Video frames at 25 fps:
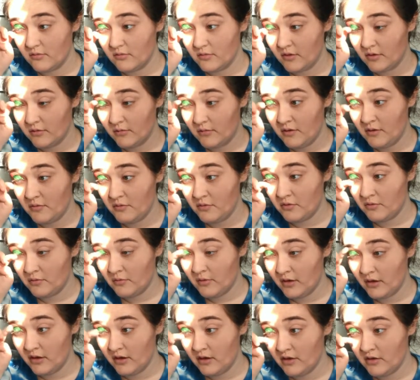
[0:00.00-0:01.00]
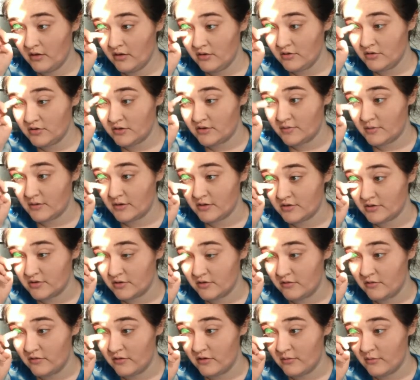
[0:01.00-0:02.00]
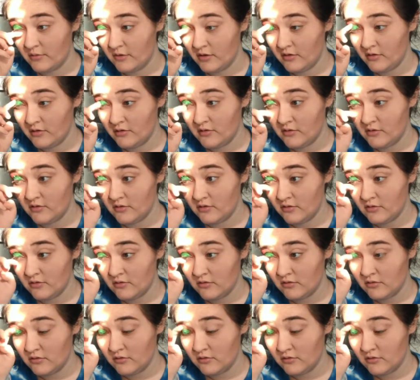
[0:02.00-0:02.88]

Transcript: among people my age, especially females.